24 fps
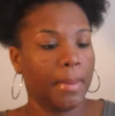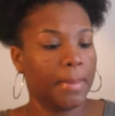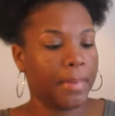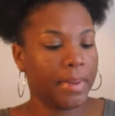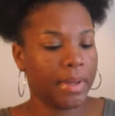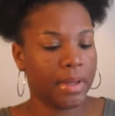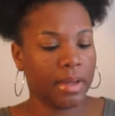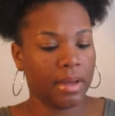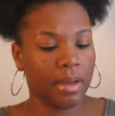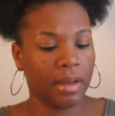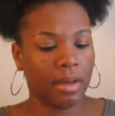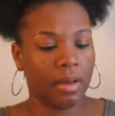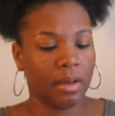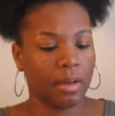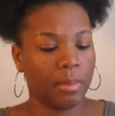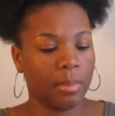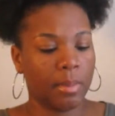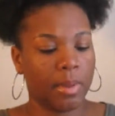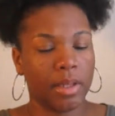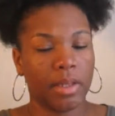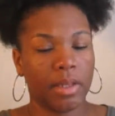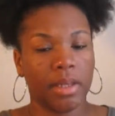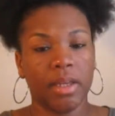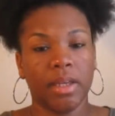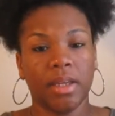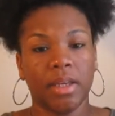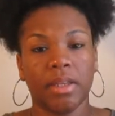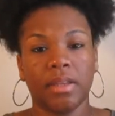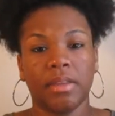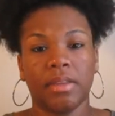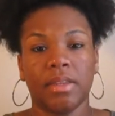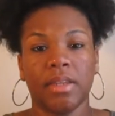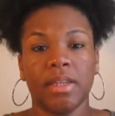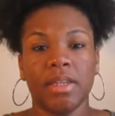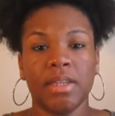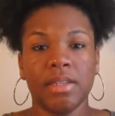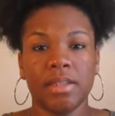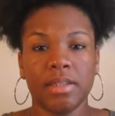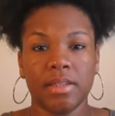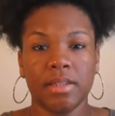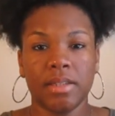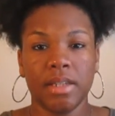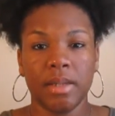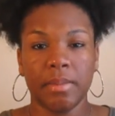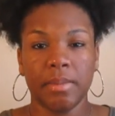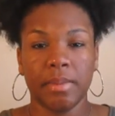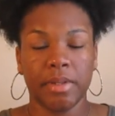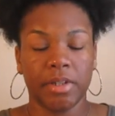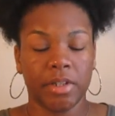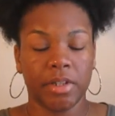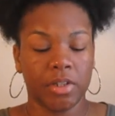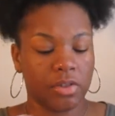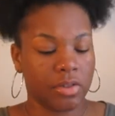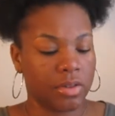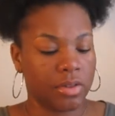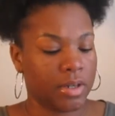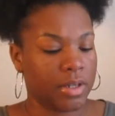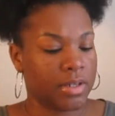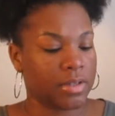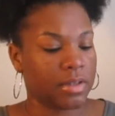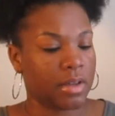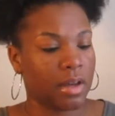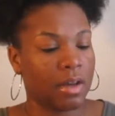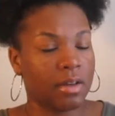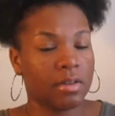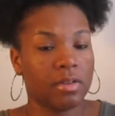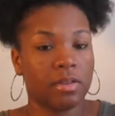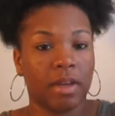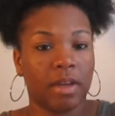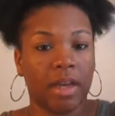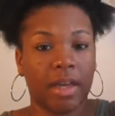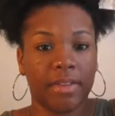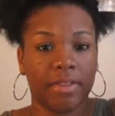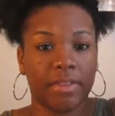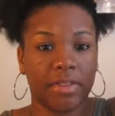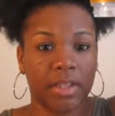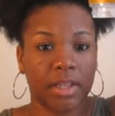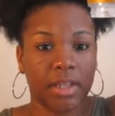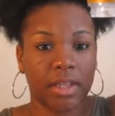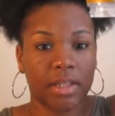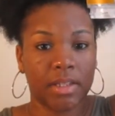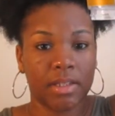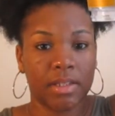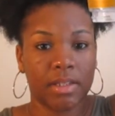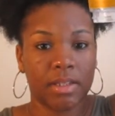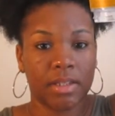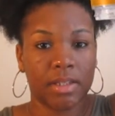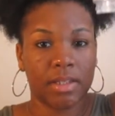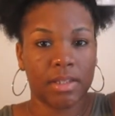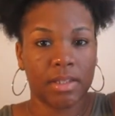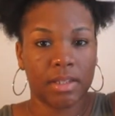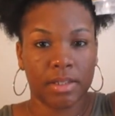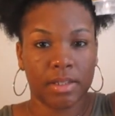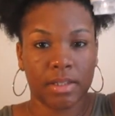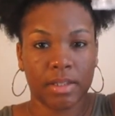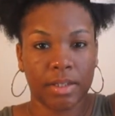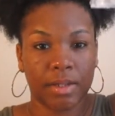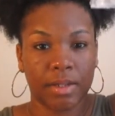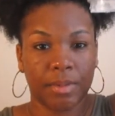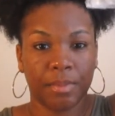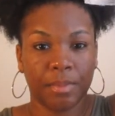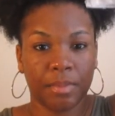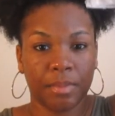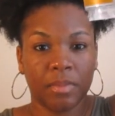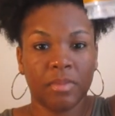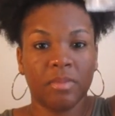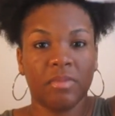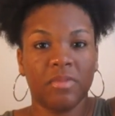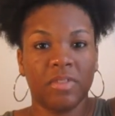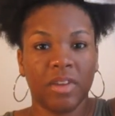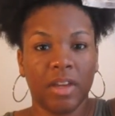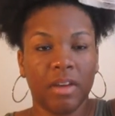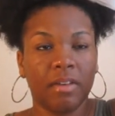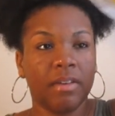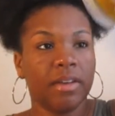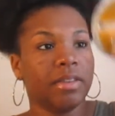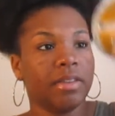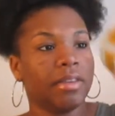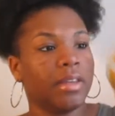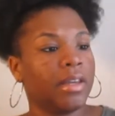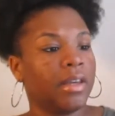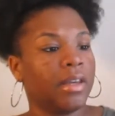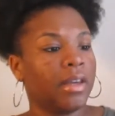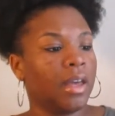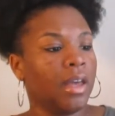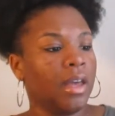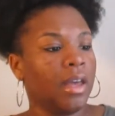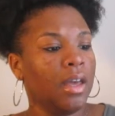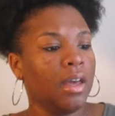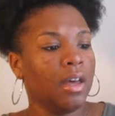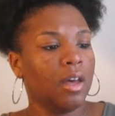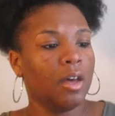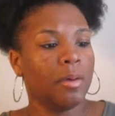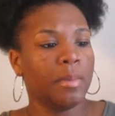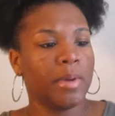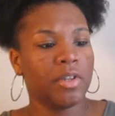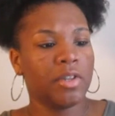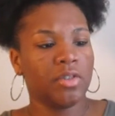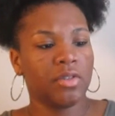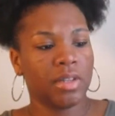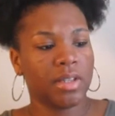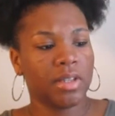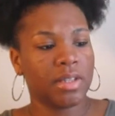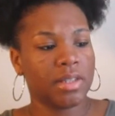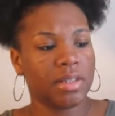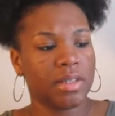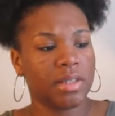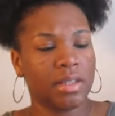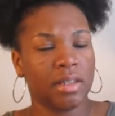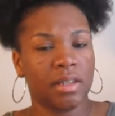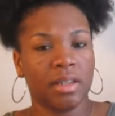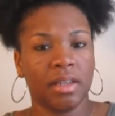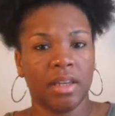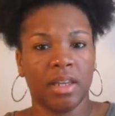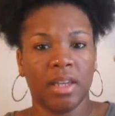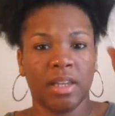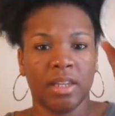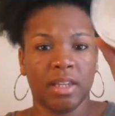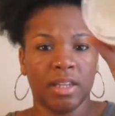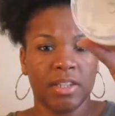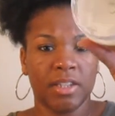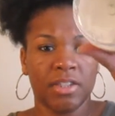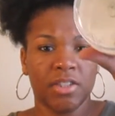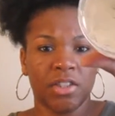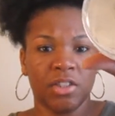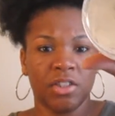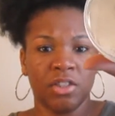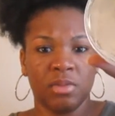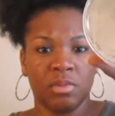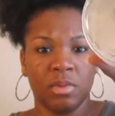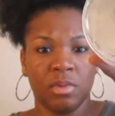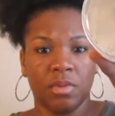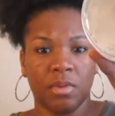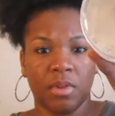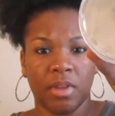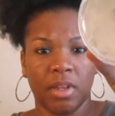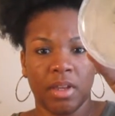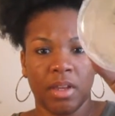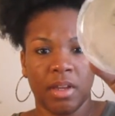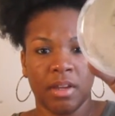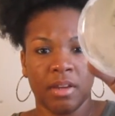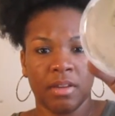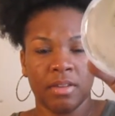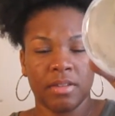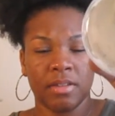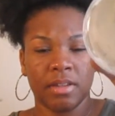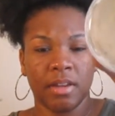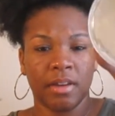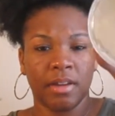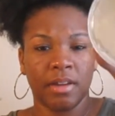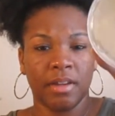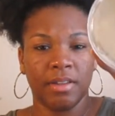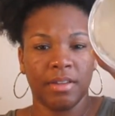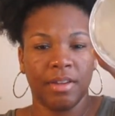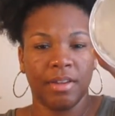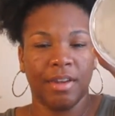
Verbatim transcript: but um, again this deep conditioner is also a thick consistency very thick um as you can see and excuse me for the hairs that are in